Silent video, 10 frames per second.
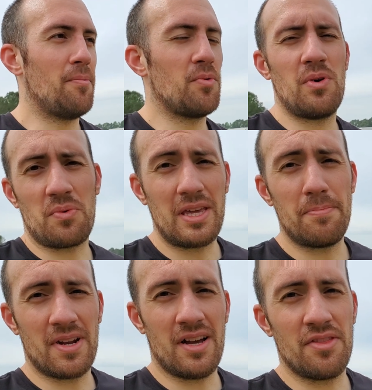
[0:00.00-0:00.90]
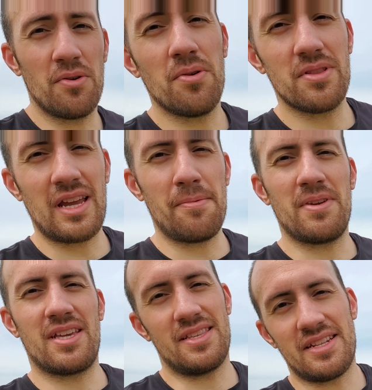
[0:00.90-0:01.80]
won't keep it on the whole time
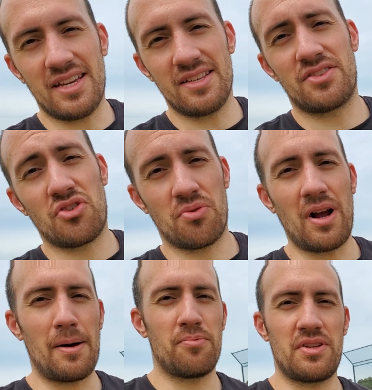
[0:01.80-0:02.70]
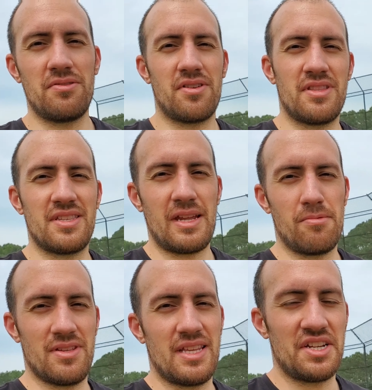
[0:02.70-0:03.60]
because it does crop when you turn the
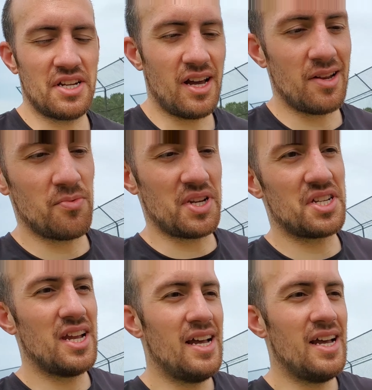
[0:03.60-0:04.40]
stabilization on, which